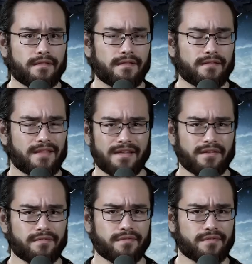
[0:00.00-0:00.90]
That
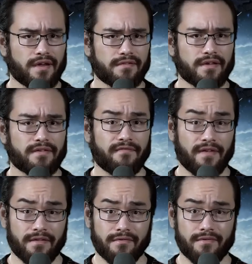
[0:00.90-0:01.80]
doesn't sound like a
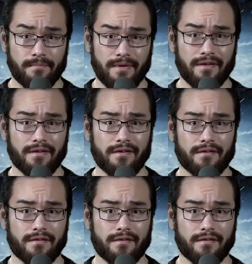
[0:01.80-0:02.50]
failure to me.